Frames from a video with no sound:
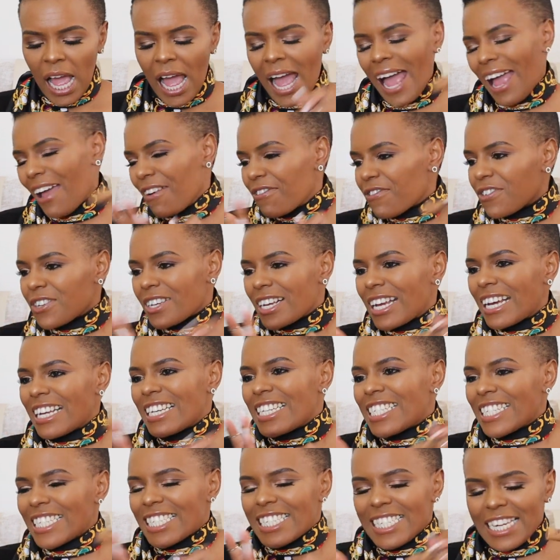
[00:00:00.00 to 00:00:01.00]
I have to
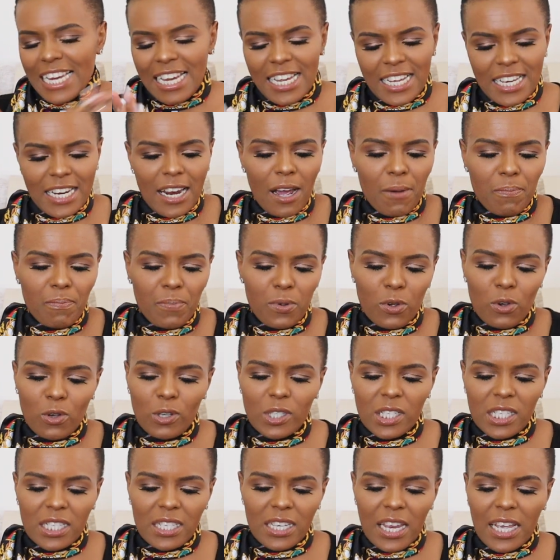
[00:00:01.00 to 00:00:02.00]
kind of shake it up
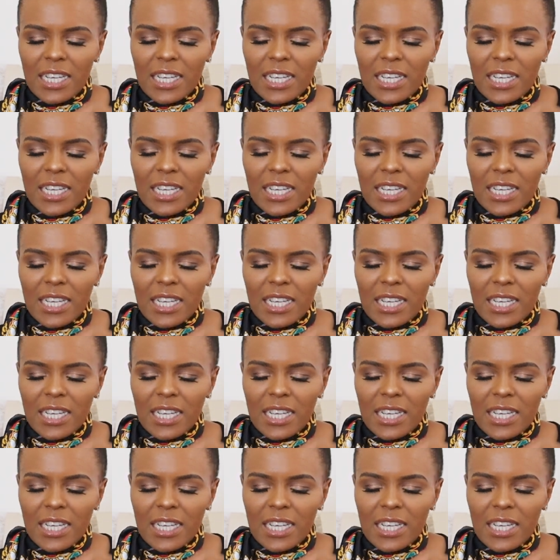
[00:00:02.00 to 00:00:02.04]
because it